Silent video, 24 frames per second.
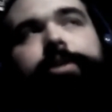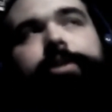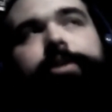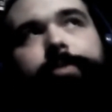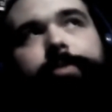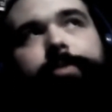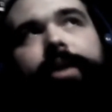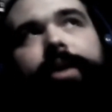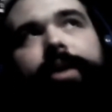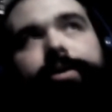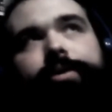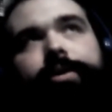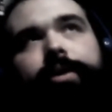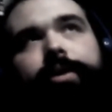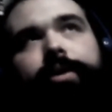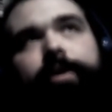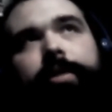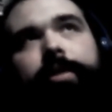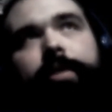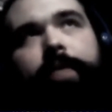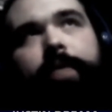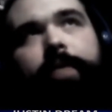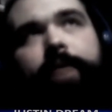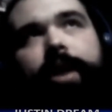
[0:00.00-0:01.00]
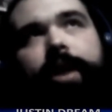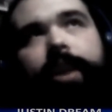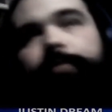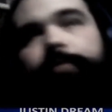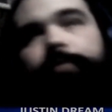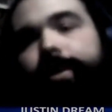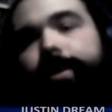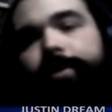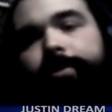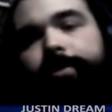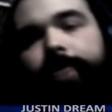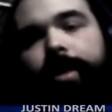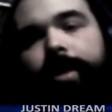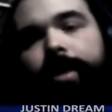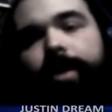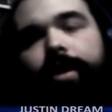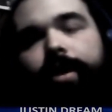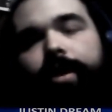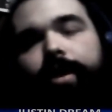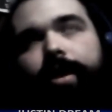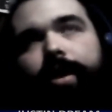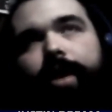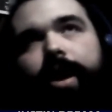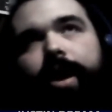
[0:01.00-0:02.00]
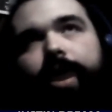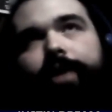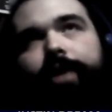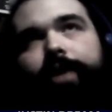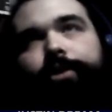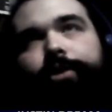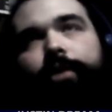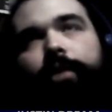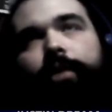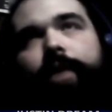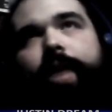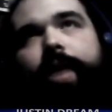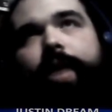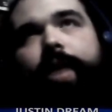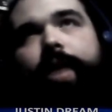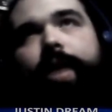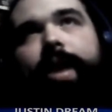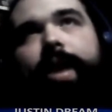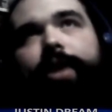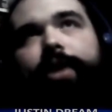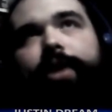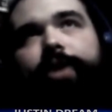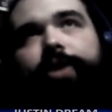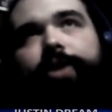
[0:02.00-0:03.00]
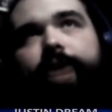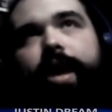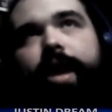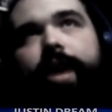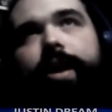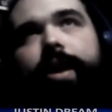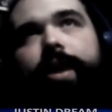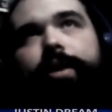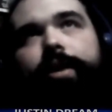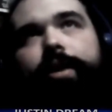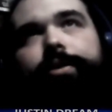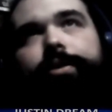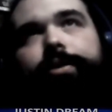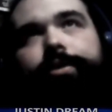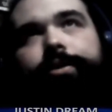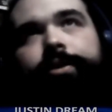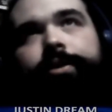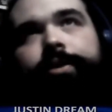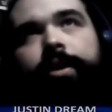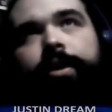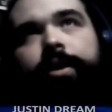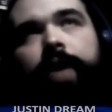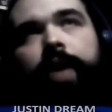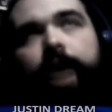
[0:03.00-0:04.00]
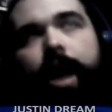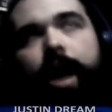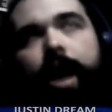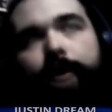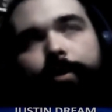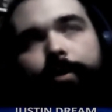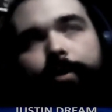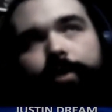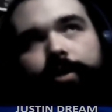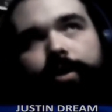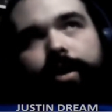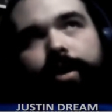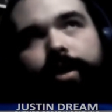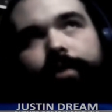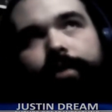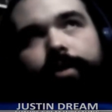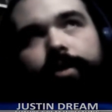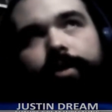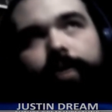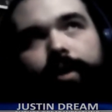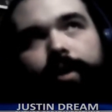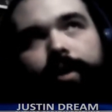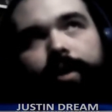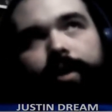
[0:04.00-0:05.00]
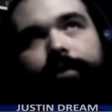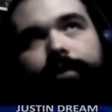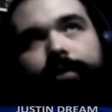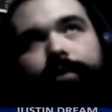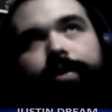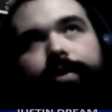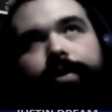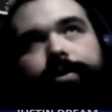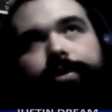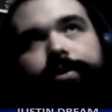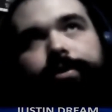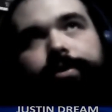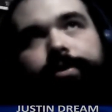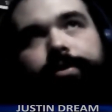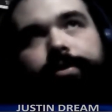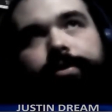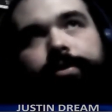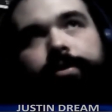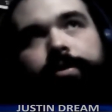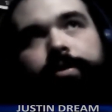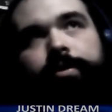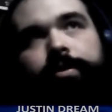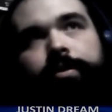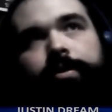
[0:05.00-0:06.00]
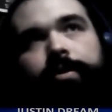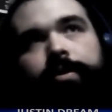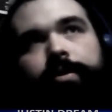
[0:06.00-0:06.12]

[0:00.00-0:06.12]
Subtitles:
basically my resume. Like, I saw that match as I'm going to either leave this